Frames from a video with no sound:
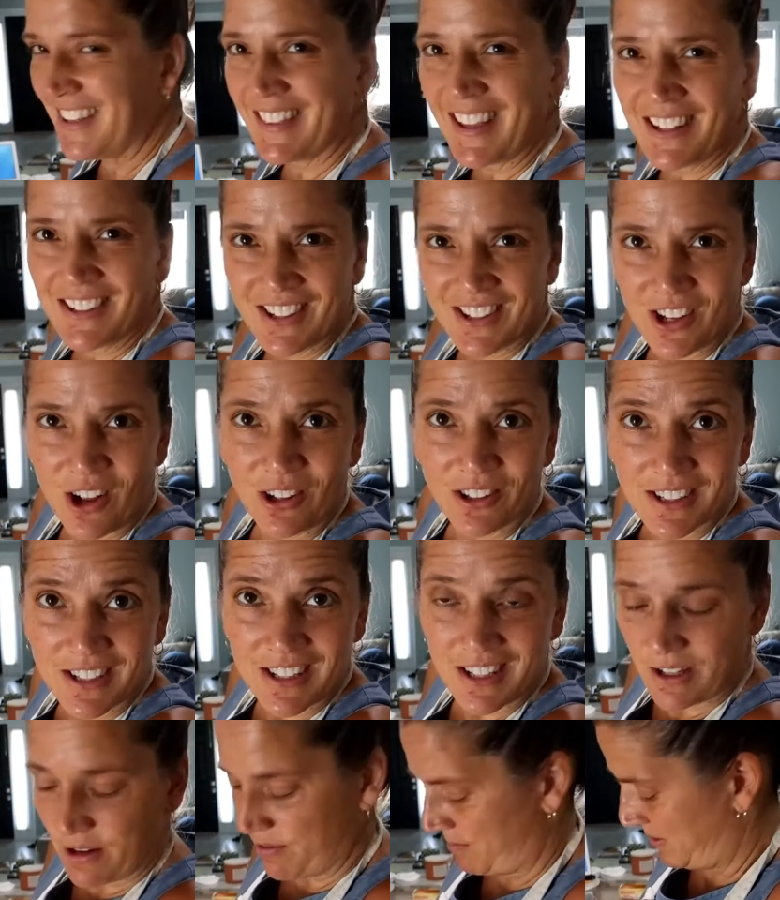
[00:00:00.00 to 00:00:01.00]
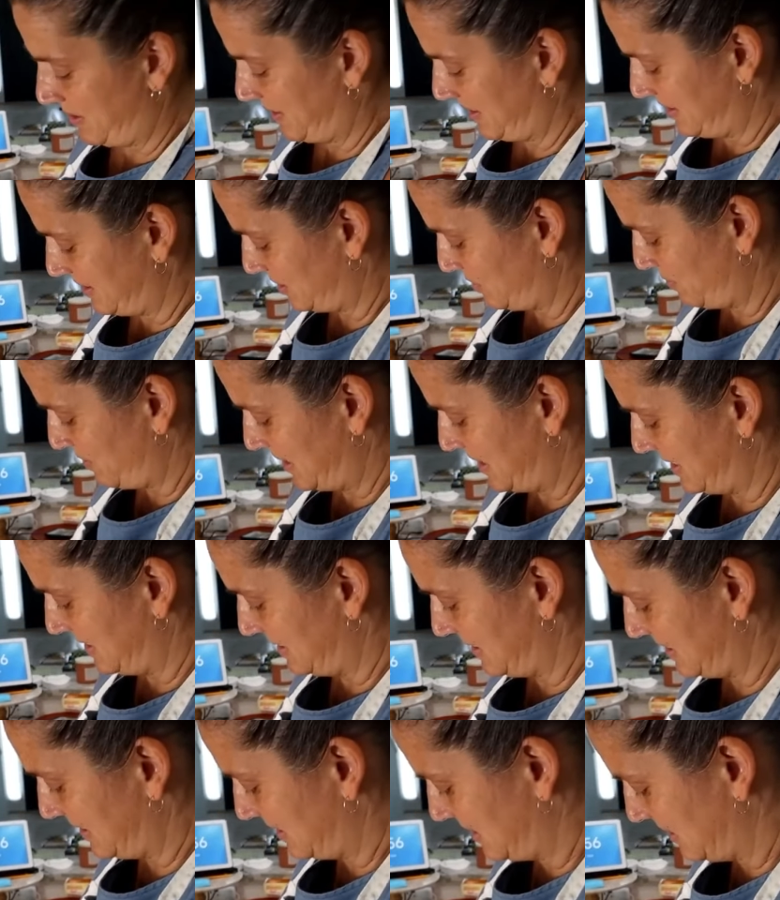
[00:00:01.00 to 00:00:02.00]
Then you get that salty with the
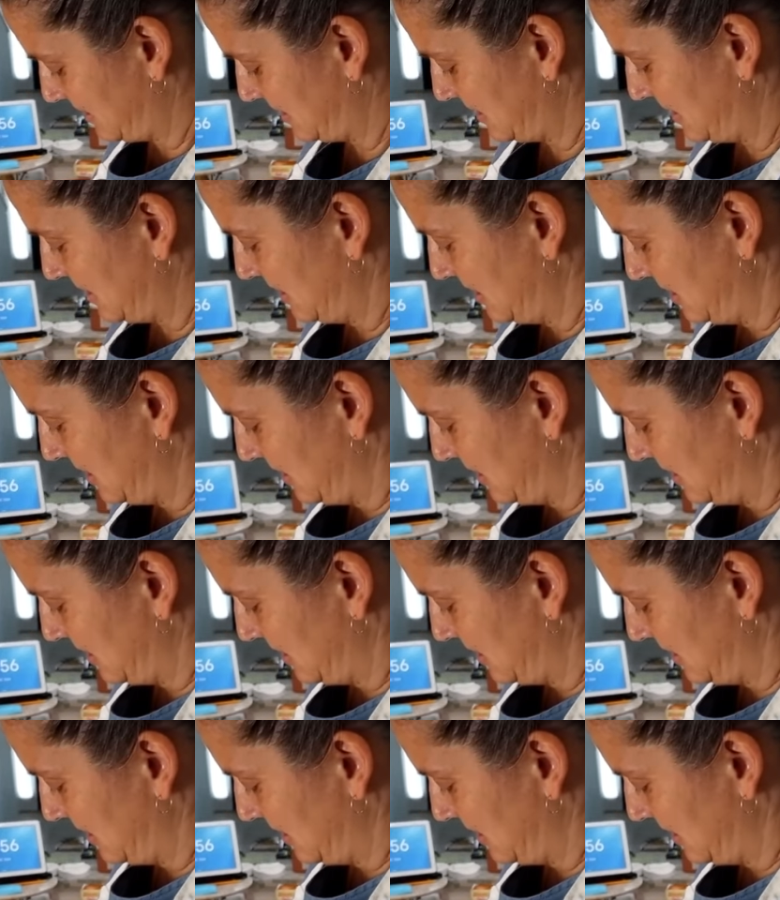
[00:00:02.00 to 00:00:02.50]
sweetness.